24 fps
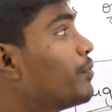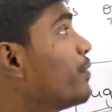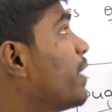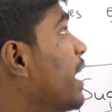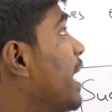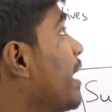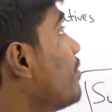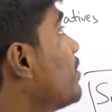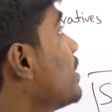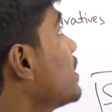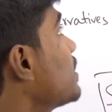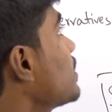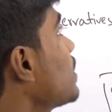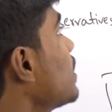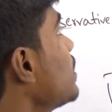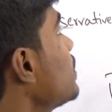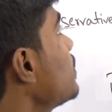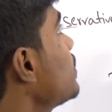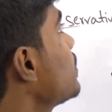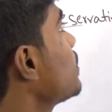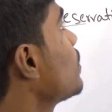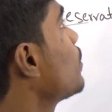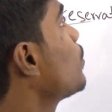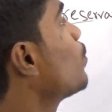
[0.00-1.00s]
we have
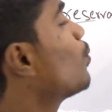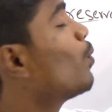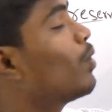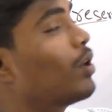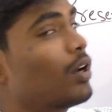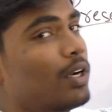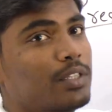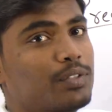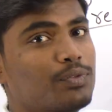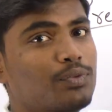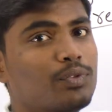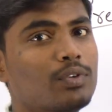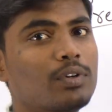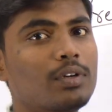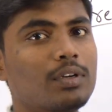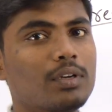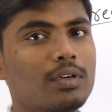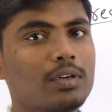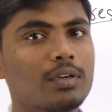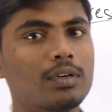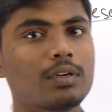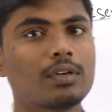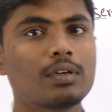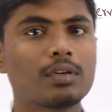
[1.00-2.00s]
discussed what is food,